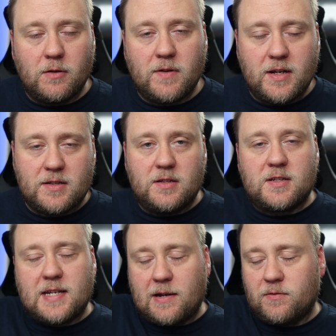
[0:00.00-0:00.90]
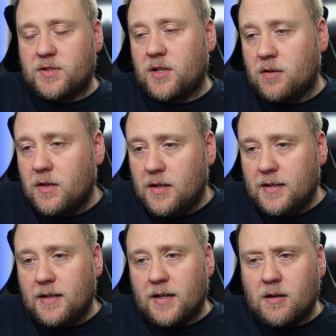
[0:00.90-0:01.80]
your ears and your sound. So
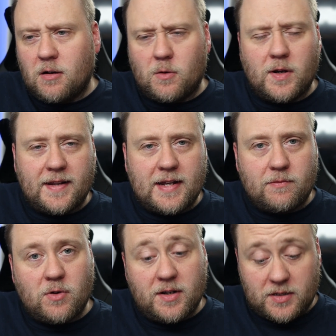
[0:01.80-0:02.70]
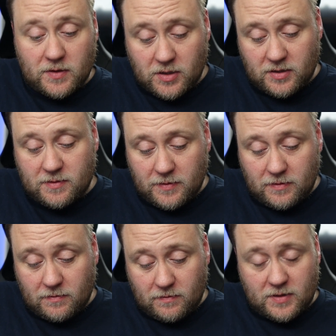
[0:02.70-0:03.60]
I can't quite get that right. So it's good
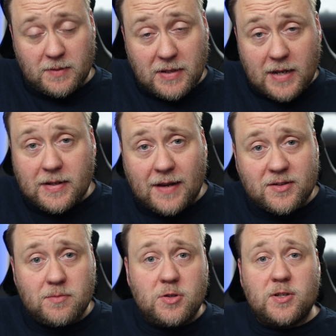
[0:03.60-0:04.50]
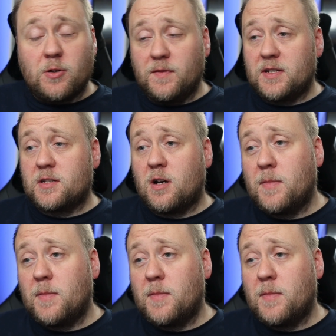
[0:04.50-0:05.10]
to be able to have some music on this time.